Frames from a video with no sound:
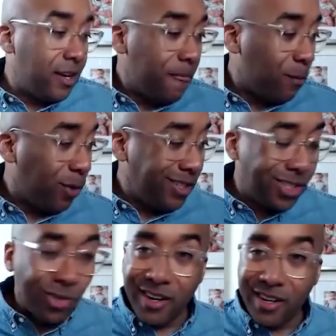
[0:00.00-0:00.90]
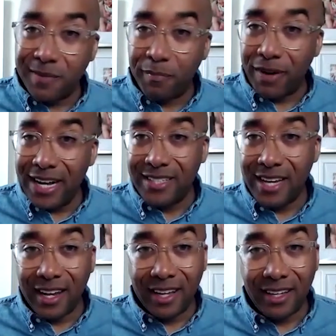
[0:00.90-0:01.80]
what story is the brand
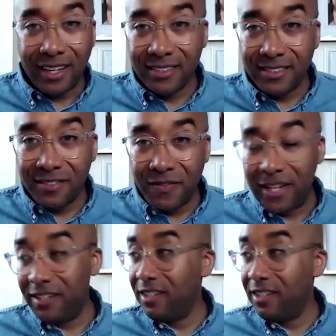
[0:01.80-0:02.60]
telling? Like,